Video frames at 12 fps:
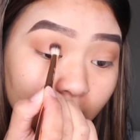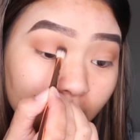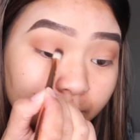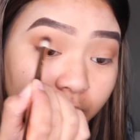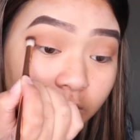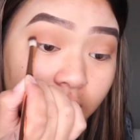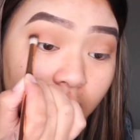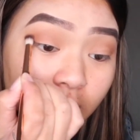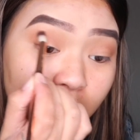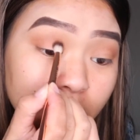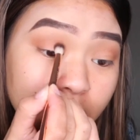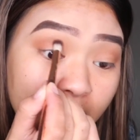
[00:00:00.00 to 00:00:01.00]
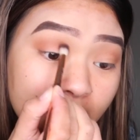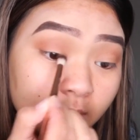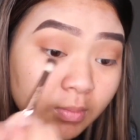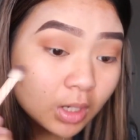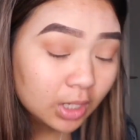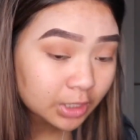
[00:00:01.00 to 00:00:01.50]
I'm using the
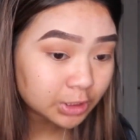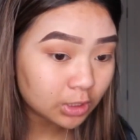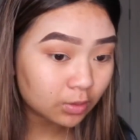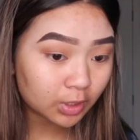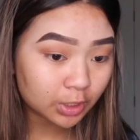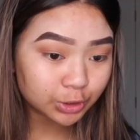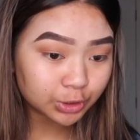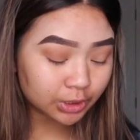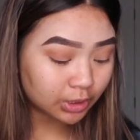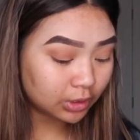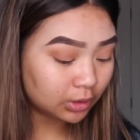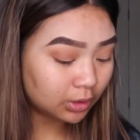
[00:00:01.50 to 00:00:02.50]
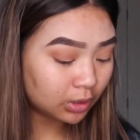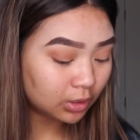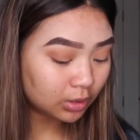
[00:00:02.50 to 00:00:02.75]
same eyeshadow brush still.